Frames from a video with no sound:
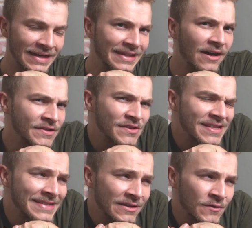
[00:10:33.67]
And also,
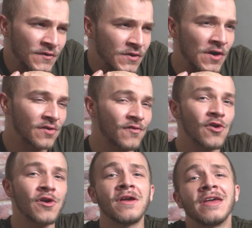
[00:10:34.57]
let's say you're a
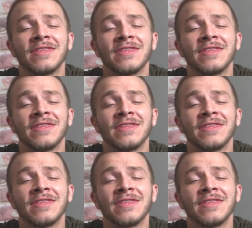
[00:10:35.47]
photographer.